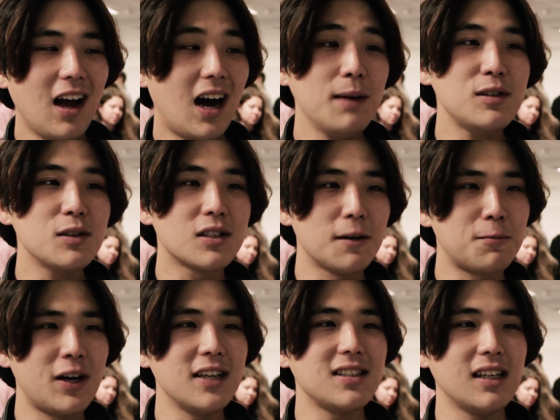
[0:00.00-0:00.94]
I'm so
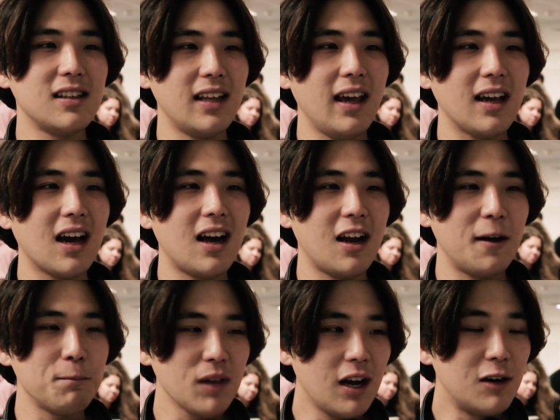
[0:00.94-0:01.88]
surprised that they got
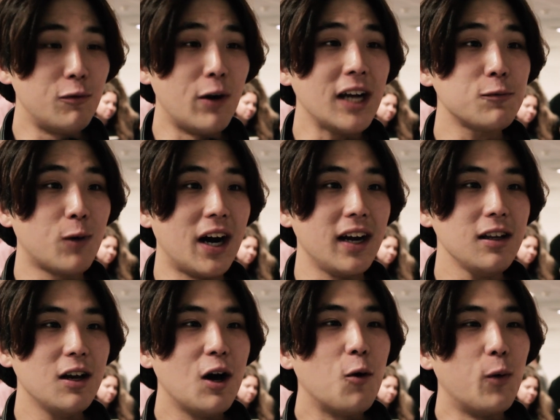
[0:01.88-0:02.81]
a red
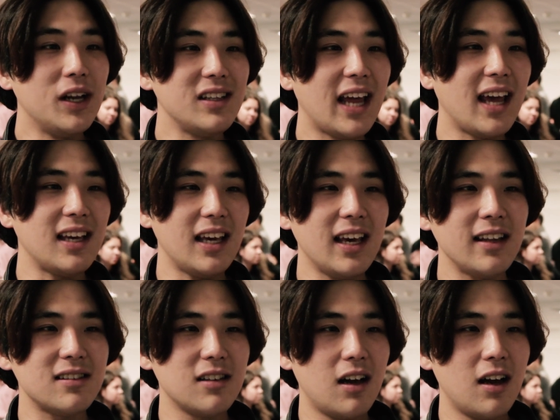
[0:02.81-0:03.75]
wine when they
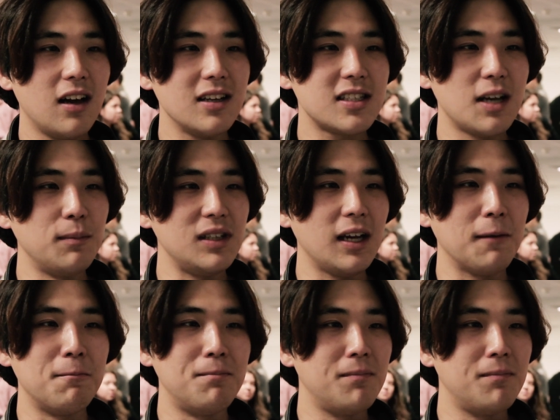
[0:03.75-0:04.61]
eat something